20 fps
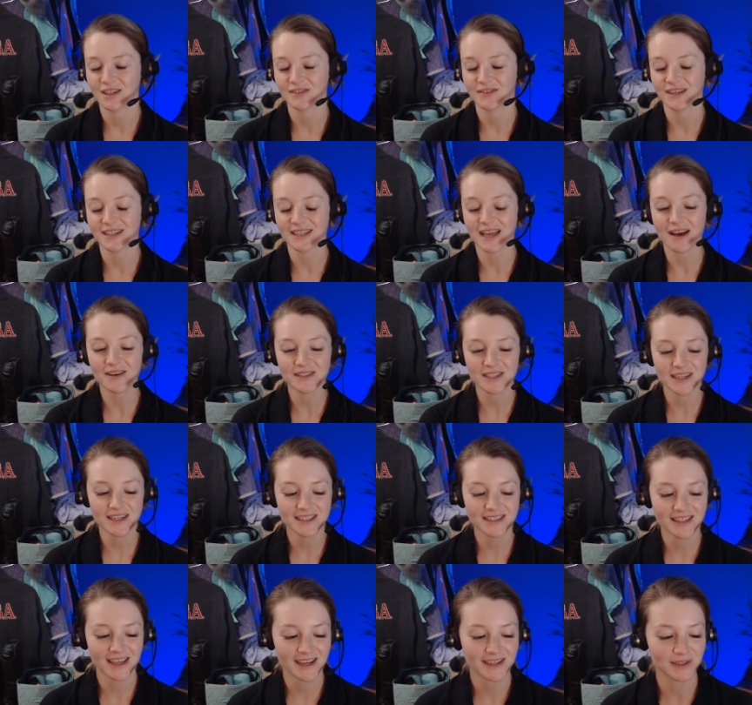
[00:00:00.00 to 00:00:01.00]
advice i was going
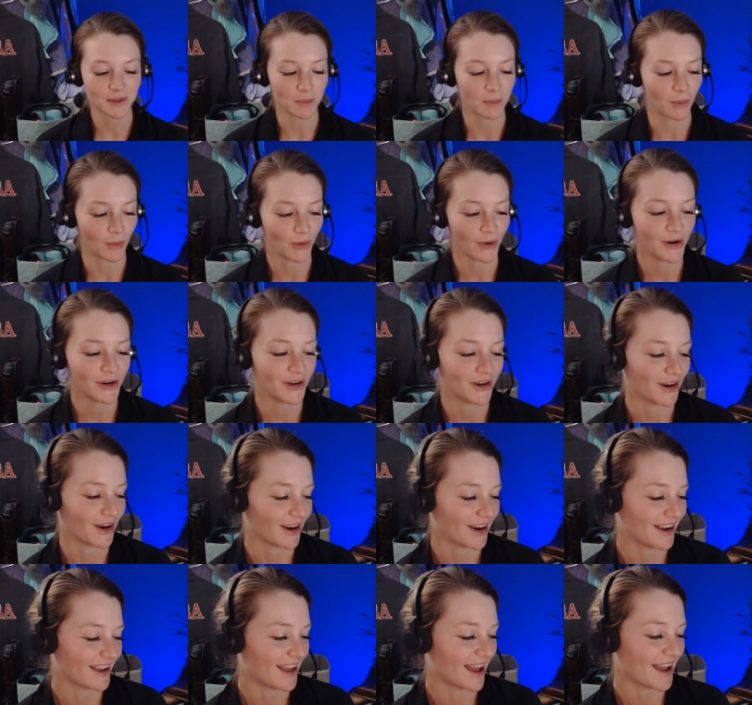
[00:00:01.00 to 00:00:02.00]
to say as a
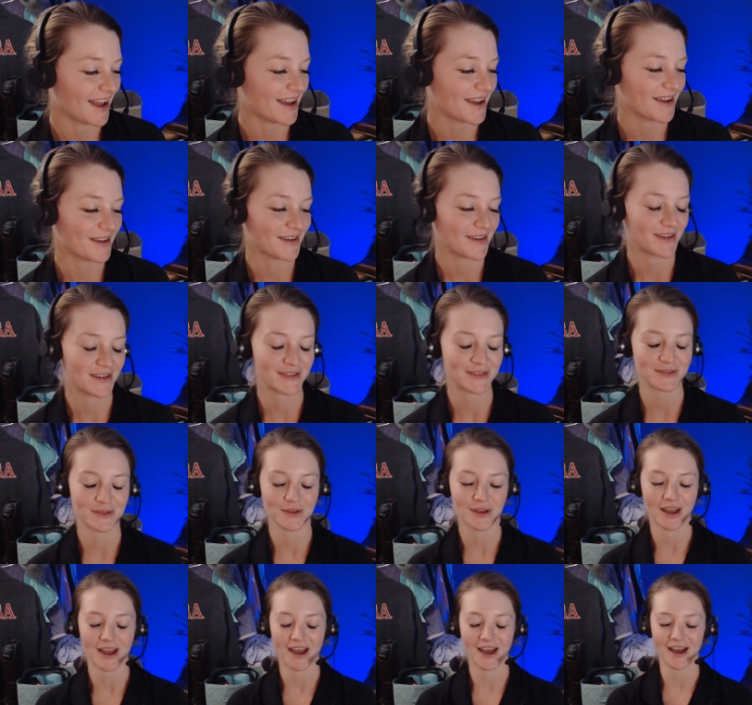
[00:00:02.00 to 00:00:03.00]
border i it's
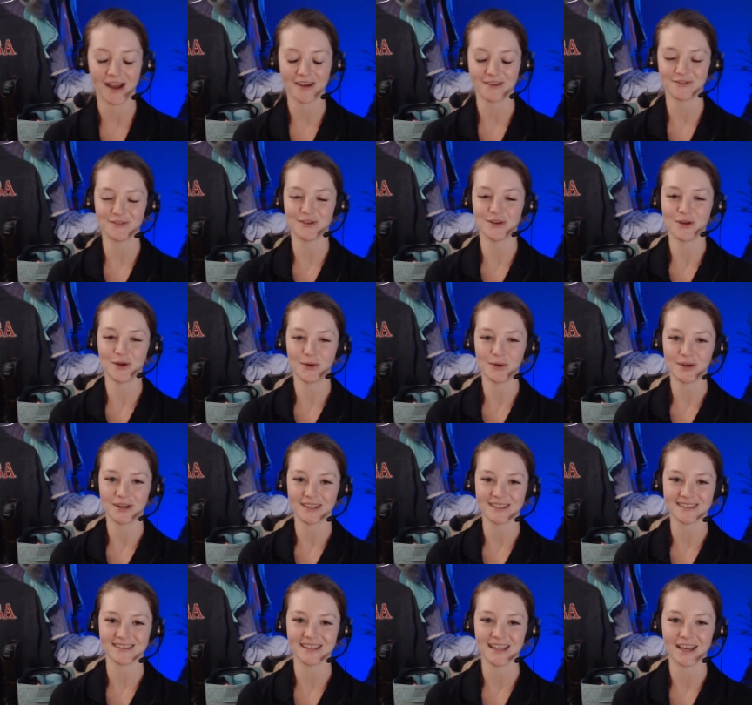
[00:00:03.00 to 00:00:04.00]
I've
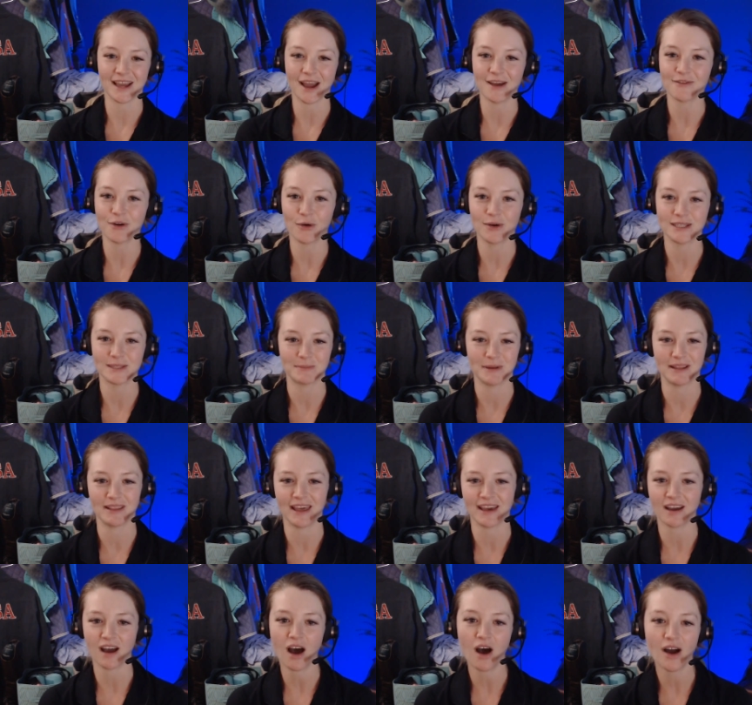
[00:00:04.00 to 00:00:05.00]
noticed, like, I've always been
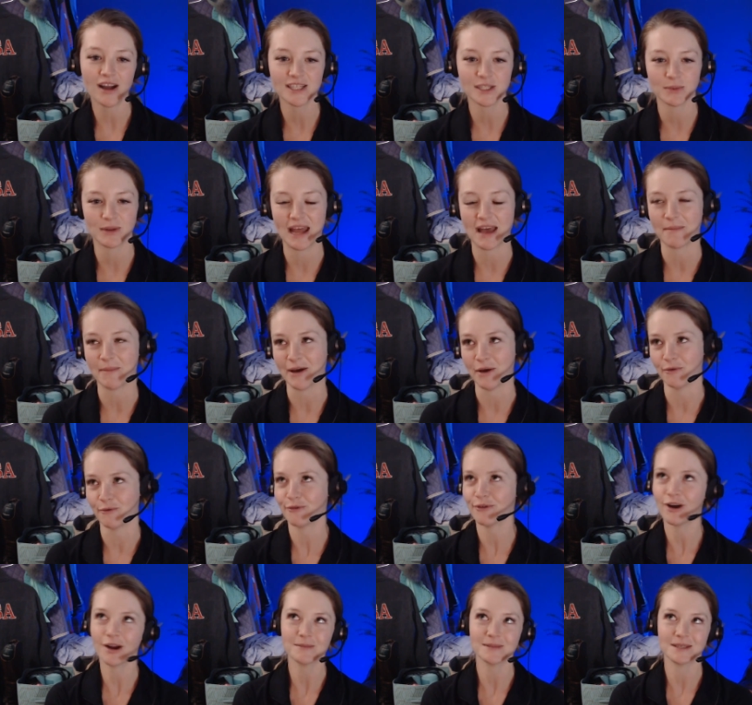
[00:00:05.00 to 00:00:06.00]
like, oh, I just want to have my own
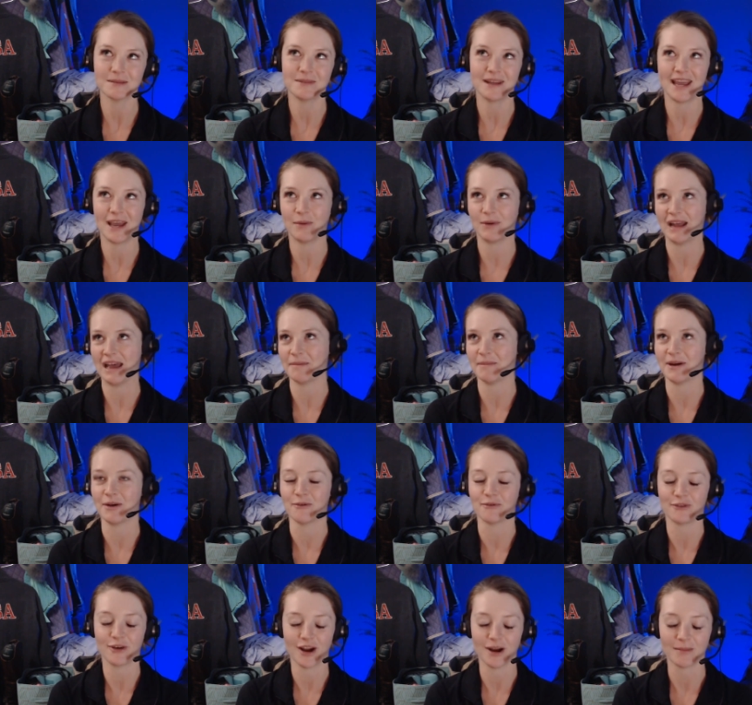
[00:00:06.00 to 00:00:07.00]
farm someday. I want to have my
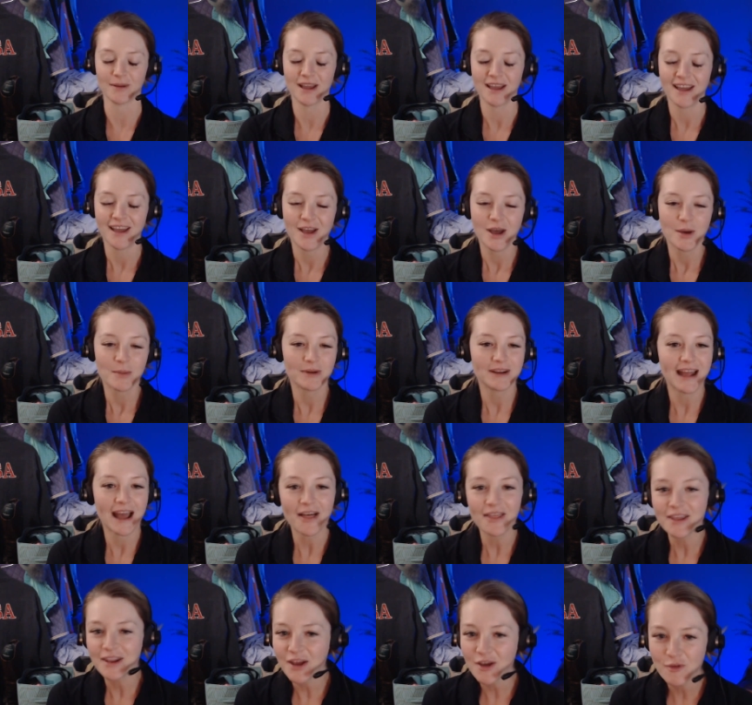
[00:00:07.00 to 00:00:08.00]
own farm. But
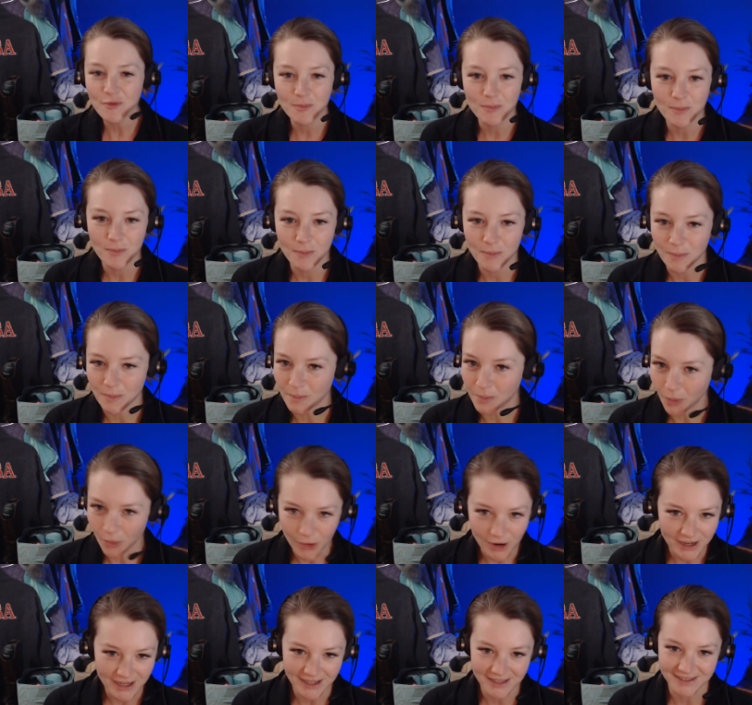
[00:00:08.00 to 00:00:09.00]
now that I've
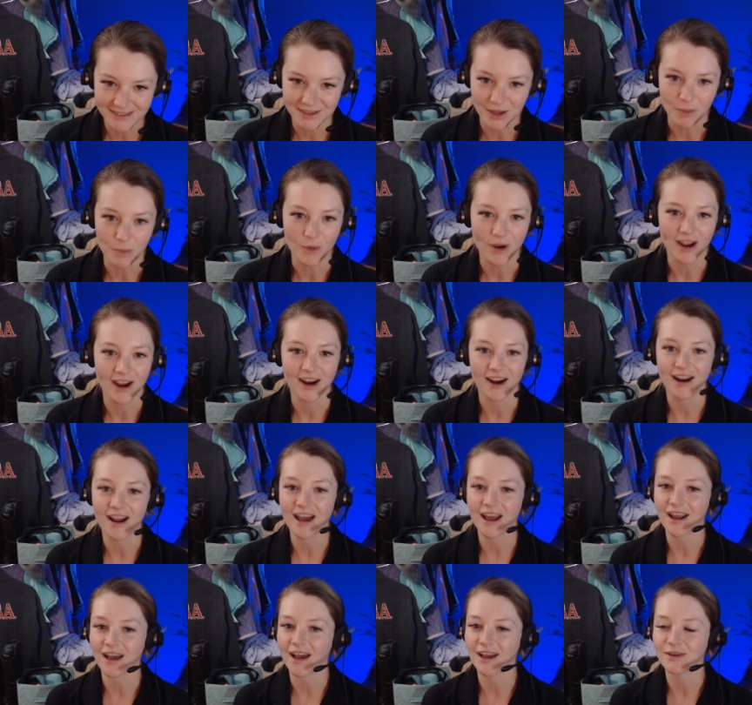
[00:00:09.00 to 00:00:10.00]
boarding somewhere
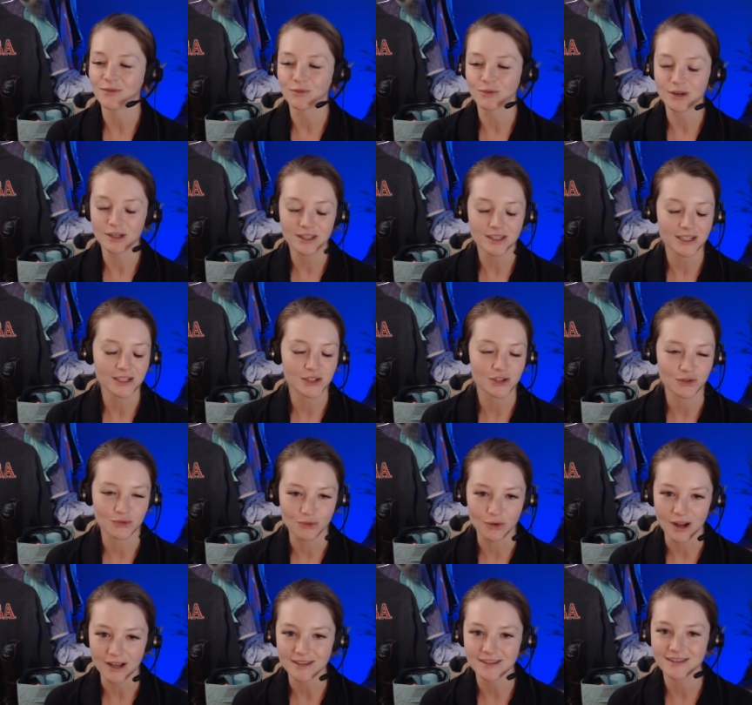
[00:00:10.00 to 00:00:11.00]
i really
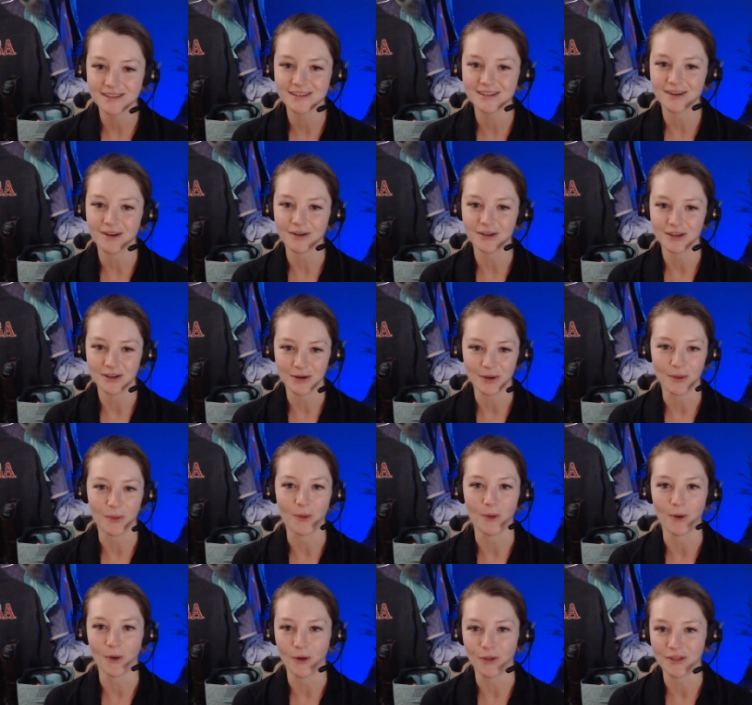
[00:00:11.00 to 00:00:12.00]
trust you know
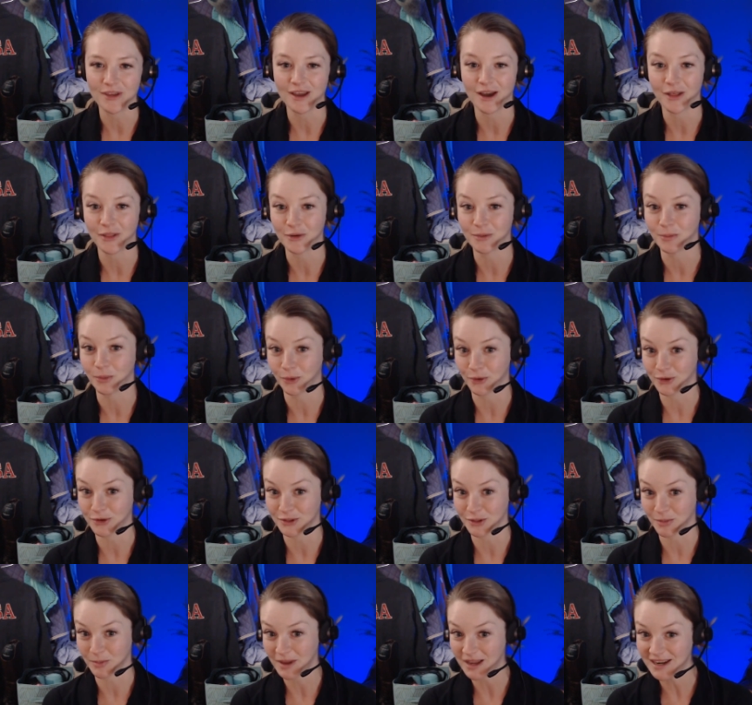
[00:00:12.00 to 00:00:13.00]
all the other boarders
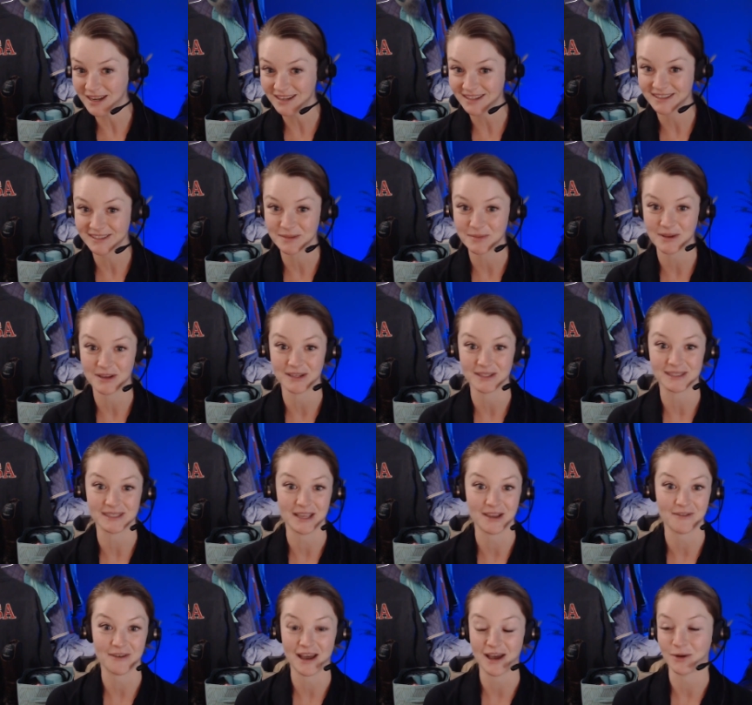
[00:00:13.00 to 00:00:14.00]
mm. opinions because
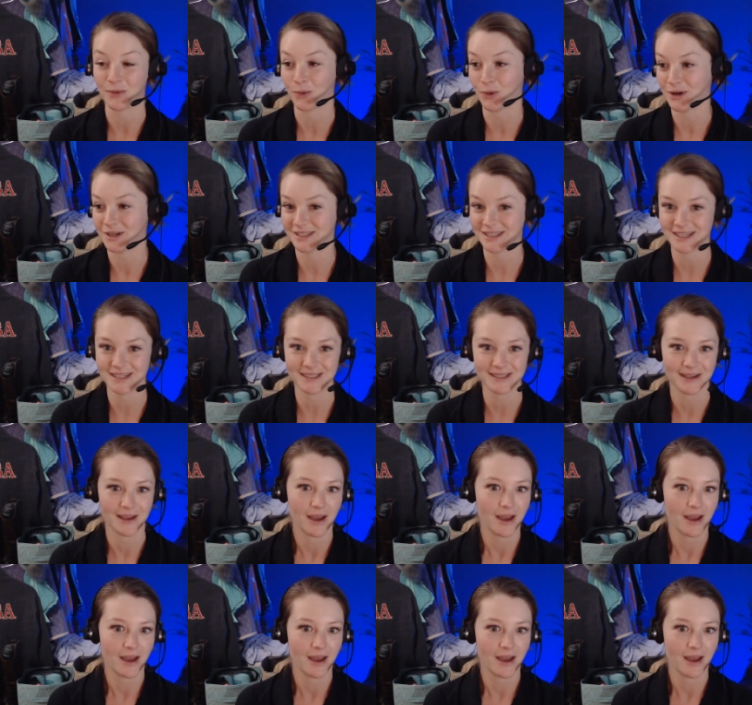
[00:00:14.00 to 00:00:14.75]
they've had horses